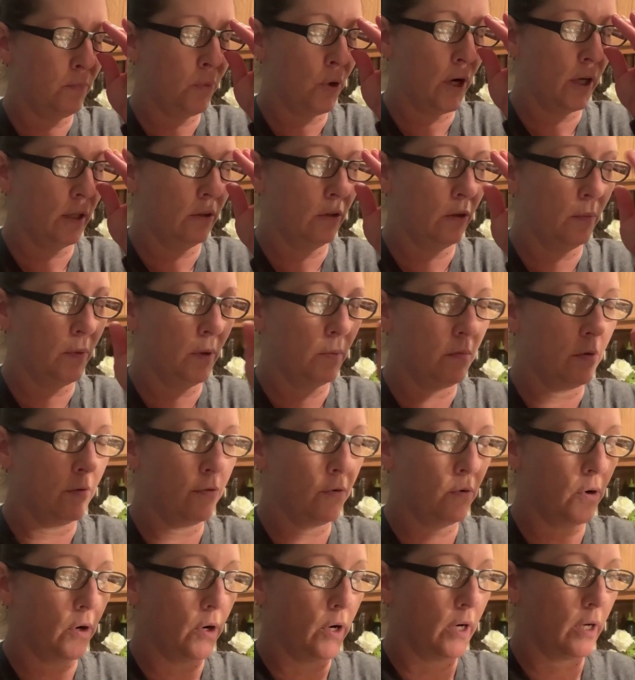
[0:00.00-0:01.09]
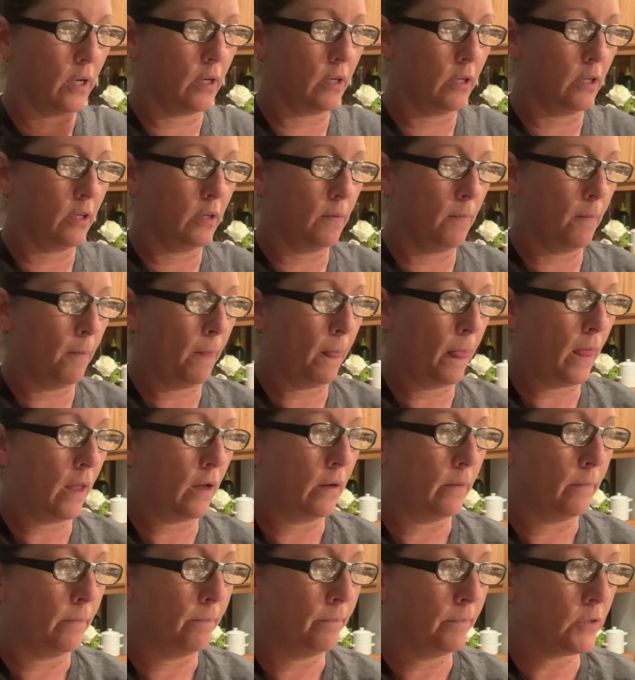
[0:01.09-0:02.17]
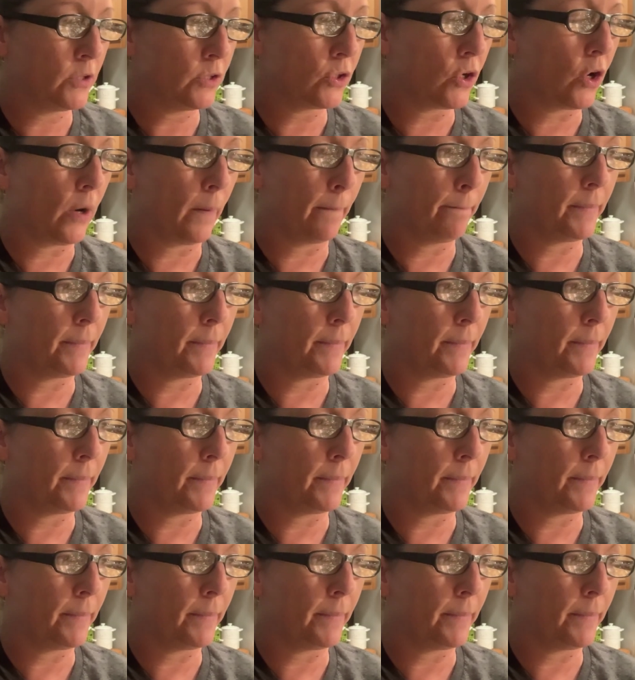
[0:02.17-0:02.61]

pray a little bit before I start.